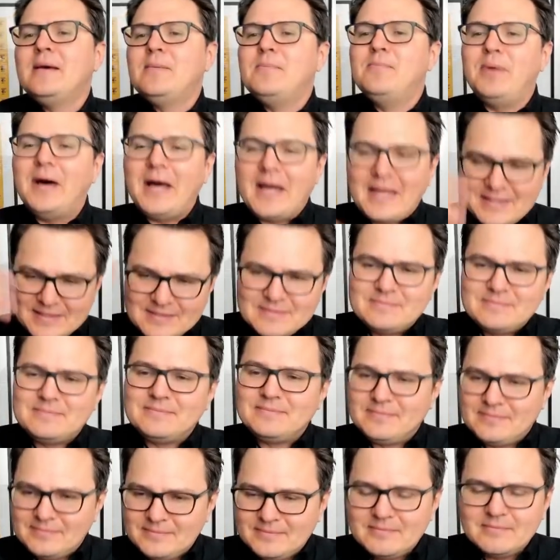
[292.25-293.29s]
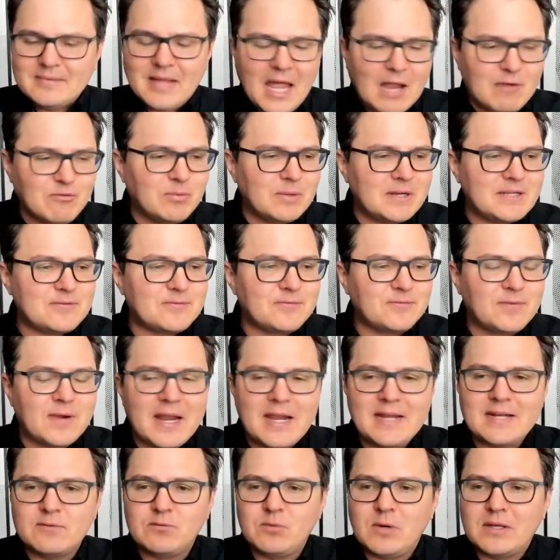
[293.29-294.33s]
But everybody's
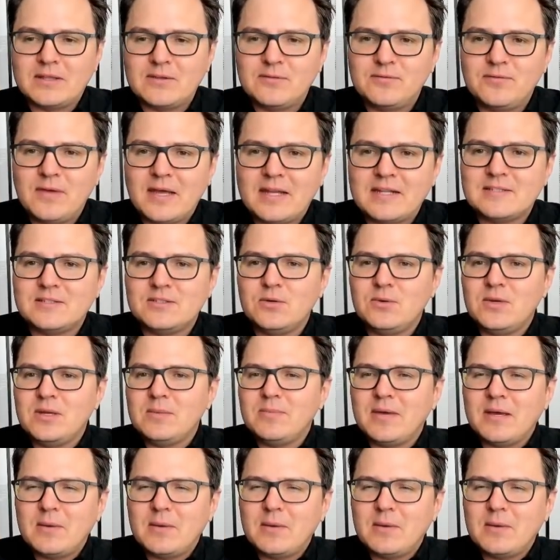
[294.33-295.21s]
afraid of what the Fed is doing.